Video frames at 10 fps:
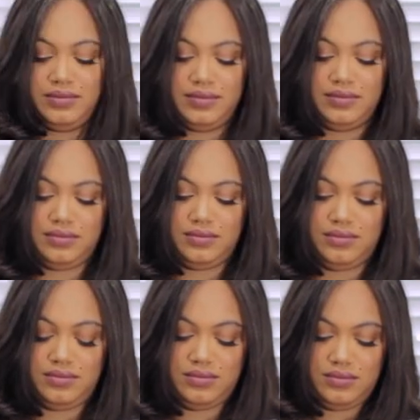
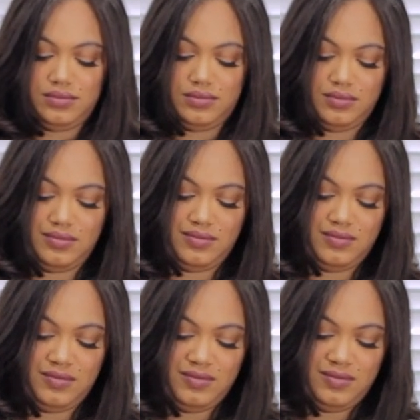Nobody speaks.